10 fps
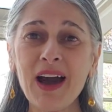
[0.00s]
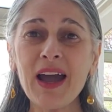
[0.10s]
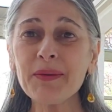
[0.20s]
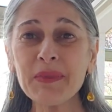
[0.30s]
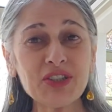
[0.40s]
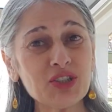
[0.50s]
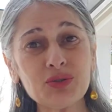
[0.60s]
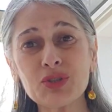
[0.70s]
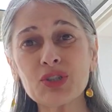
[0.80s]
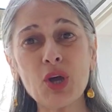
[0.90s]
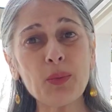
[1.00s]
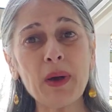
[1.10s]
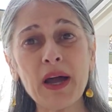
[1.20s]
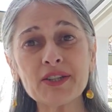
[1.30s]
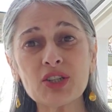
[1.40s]
I miss you so
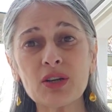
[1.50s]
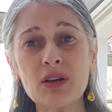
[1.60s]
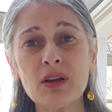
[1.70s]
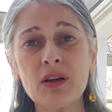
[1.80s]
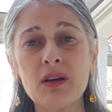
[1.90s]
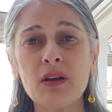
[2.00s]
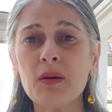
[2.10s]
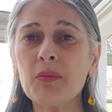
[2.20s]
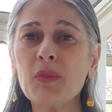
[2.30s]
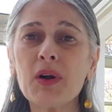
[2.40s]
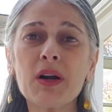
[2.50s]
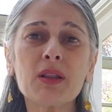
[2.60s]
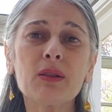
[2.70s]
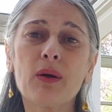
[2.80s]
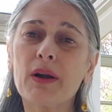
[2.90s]
much.
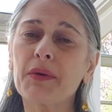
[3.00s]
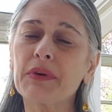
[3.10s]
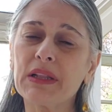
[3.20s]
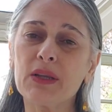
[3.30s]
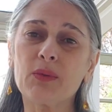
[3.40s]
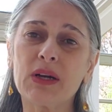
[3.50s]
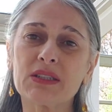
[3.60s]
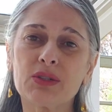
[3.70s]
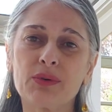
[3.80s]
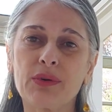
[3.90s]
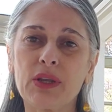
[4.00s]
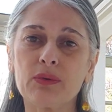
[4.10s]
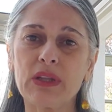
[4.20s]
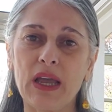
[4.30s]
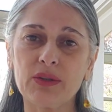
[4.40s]
Morah Lora really wants to
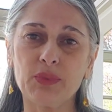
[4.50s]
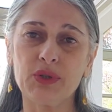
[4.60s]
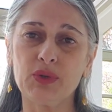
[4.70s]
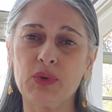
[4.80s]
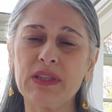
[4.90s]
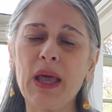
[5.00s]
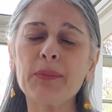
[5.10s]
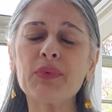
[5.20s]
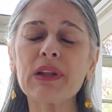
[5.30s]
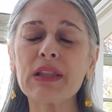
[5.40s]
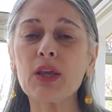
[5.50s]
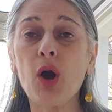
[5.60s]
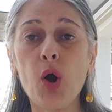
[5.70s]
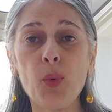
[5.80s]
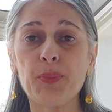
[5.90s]
reunite with you, and I'm really
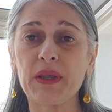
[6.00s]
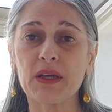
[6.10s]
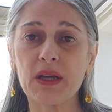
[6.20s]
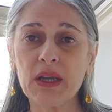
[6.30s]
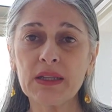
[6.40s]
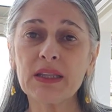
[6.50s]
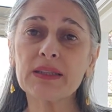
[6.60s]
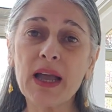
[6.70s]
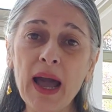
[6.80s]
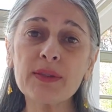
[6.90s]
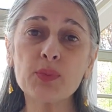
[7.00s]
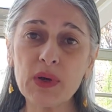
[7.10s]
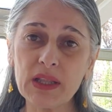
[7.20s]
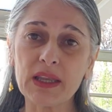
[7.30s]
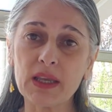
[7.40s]
hoping that God
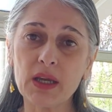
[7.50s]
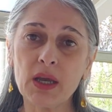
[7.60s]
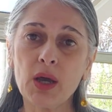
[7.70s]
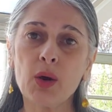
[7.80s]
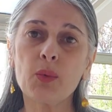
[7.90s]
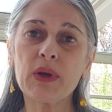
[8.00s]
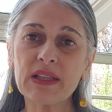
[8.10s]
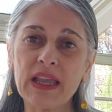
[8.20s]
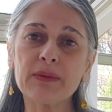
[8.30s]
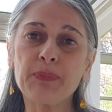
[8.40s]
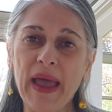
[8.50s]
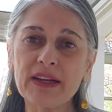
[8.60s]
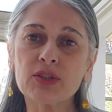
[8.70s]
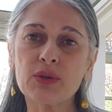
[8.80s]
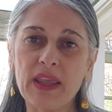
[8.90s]
willing, we'll get
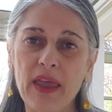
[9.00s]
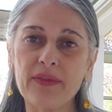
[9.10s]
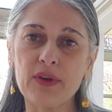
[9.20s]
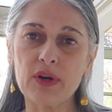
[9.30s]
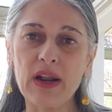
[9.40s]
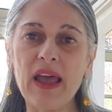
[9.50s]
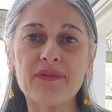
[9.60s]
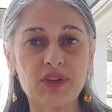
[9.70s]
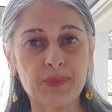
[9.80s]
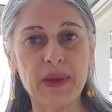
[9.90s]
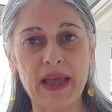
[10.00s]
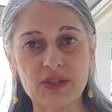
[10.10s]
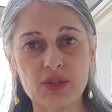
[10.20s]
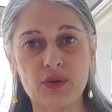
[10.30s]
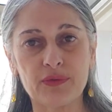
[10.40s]
back together after
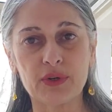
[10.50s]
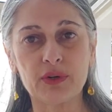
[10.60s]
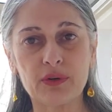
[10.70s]
Passover.